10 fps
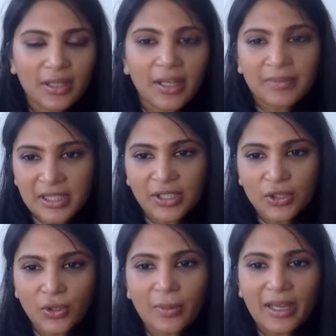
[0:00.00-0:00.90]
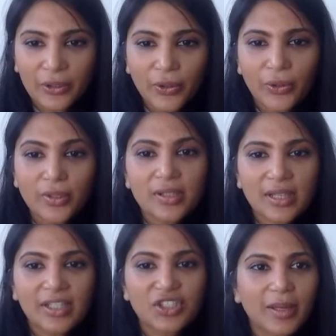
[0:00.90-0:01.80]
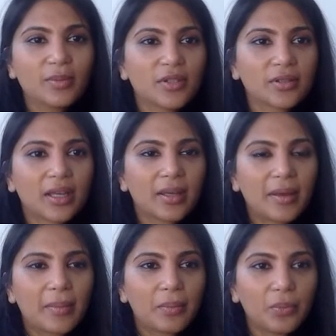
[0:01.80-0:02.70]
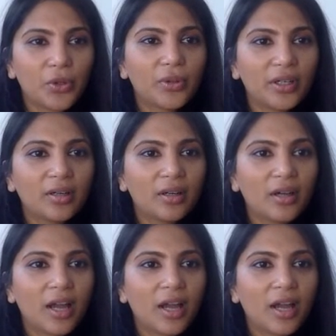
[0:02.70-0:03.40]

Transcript: I'm just going to talk about yours, like James Muir.